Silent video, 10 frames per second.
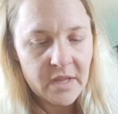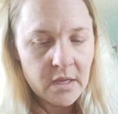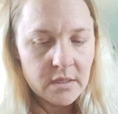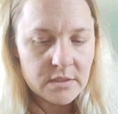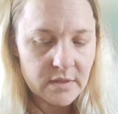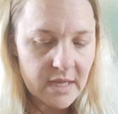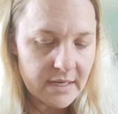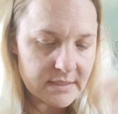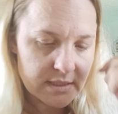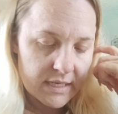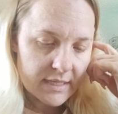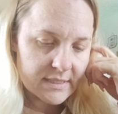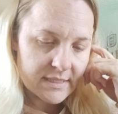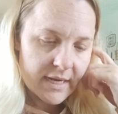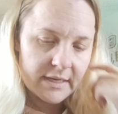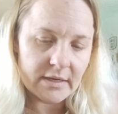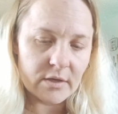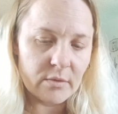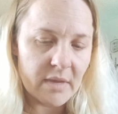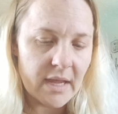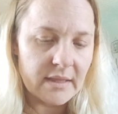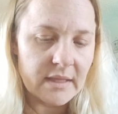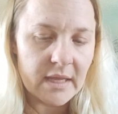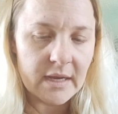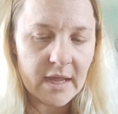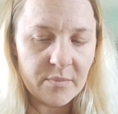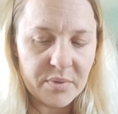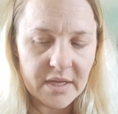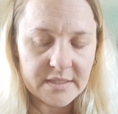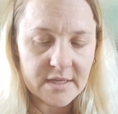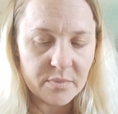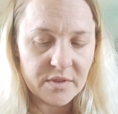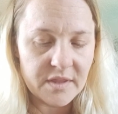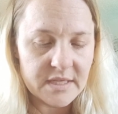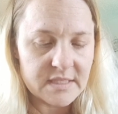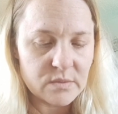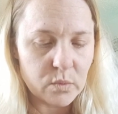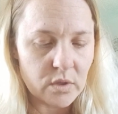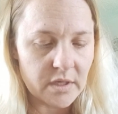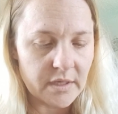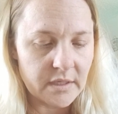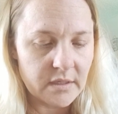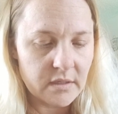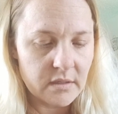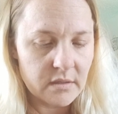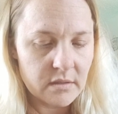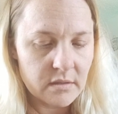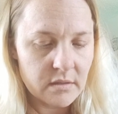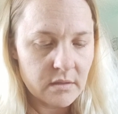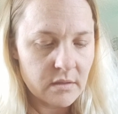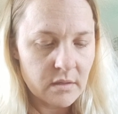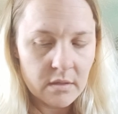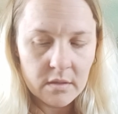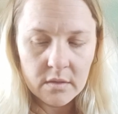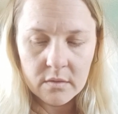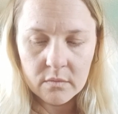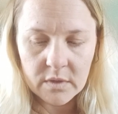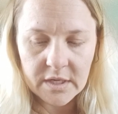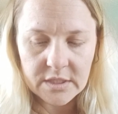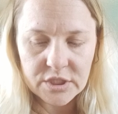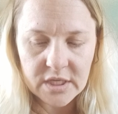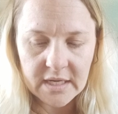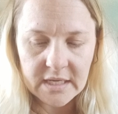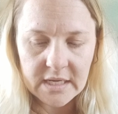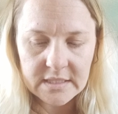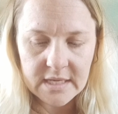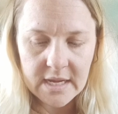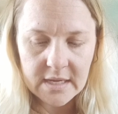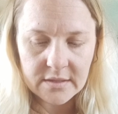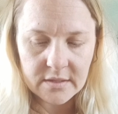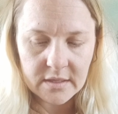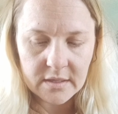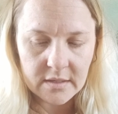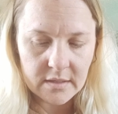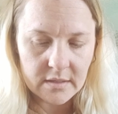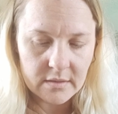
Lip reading: So that is the next item. And then I picked up this one, which I need to take the,